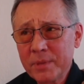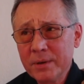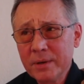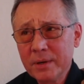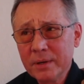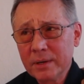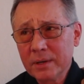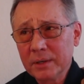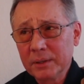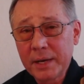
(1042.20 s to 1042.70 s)

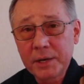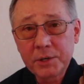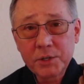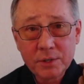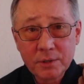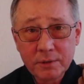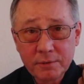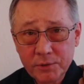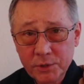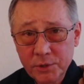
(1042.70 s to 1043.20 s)

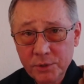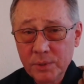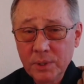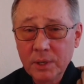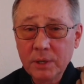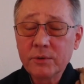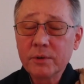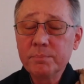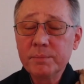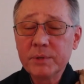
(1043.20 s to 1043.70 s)
collection of
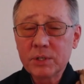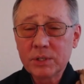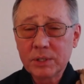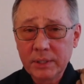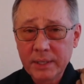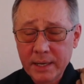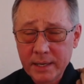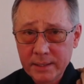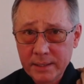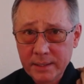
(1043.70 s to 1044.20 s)
200
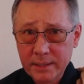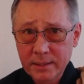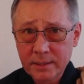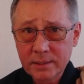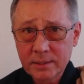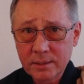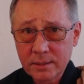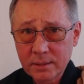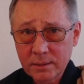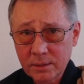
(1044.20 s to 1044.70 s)

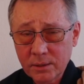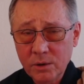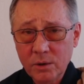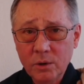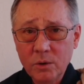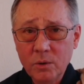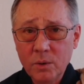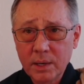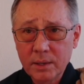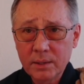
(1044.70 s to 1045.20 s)
miscellaneous
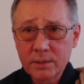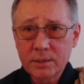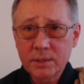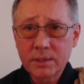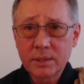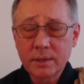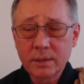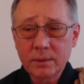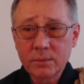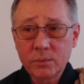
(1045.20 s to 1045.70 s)
koans
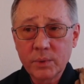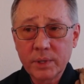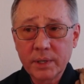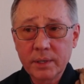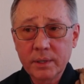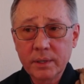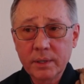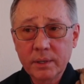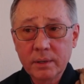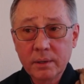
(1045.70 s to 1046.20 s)
that
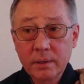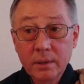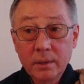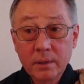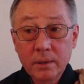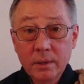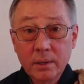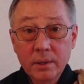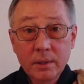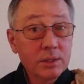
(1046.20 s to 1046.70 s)
we
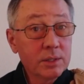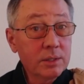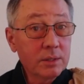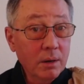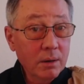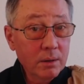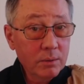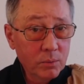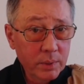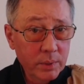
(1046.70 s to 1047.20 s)

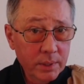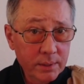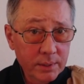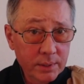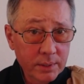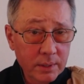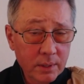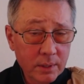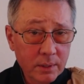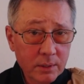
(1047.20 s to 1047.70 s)
start with
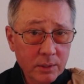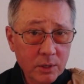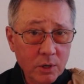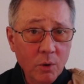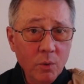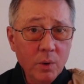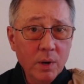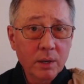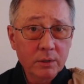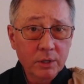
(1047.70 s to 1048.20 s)
in our
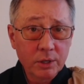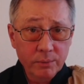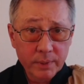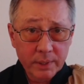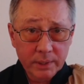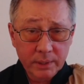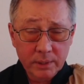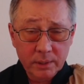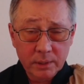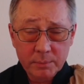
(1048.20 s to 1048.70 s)
koan
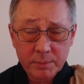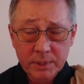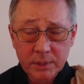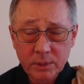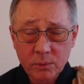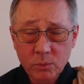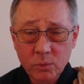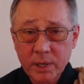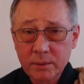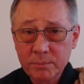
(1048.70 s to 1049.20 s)
curriculum in the
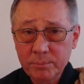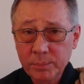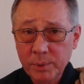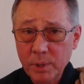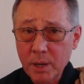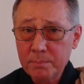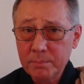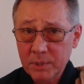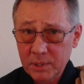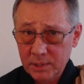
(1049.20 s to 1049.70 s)
White
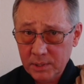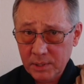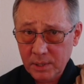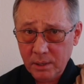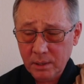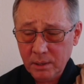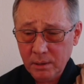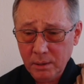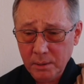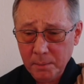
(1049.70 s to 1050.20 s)
Plum
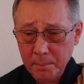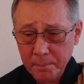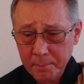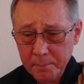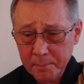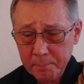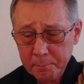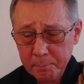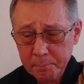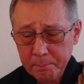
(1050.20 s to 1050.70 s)
Asanga.
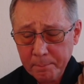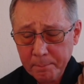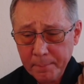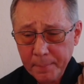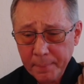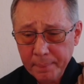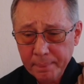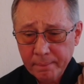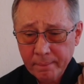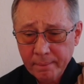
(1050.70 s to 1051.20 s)

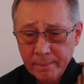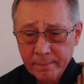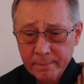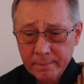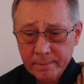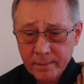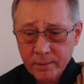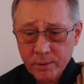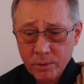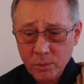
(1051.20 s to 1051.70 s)

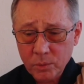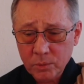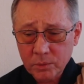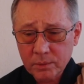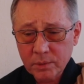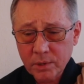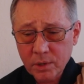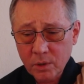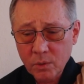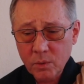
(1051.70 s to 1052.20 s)
The whole
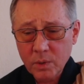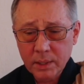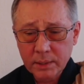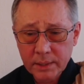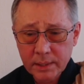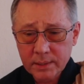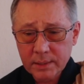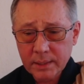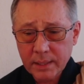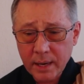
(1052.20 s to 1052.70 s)
koan
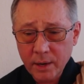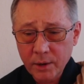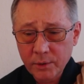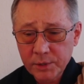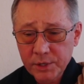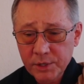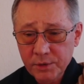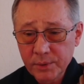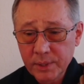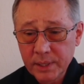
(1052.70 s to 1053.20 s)
is, how do
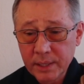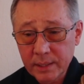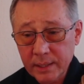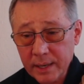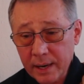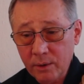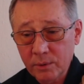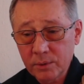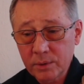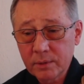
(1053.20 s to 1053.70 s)
you get
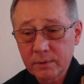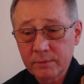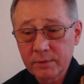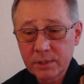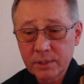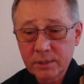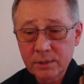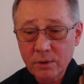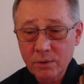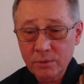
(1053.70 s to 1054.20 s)
out of a
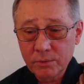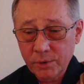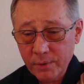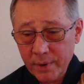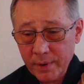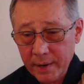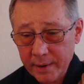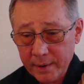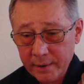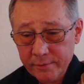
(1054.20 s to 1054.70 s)
stone
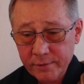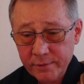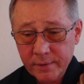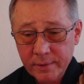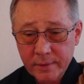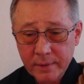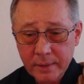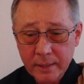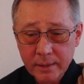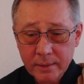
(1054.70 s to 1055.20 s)
grave
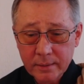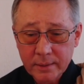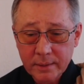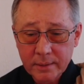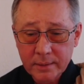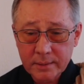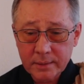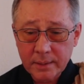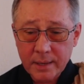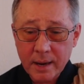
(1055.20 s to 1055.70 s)
that
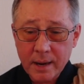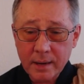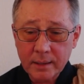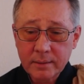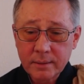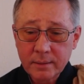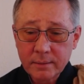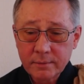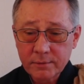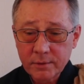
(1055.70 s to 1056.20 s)
is locked
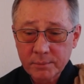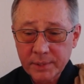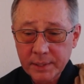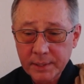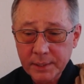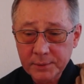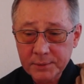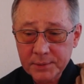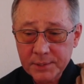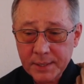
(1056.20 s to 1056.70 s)
from the
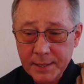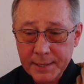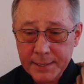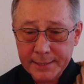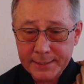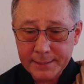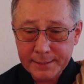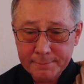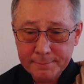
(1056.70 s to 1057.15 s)
outside?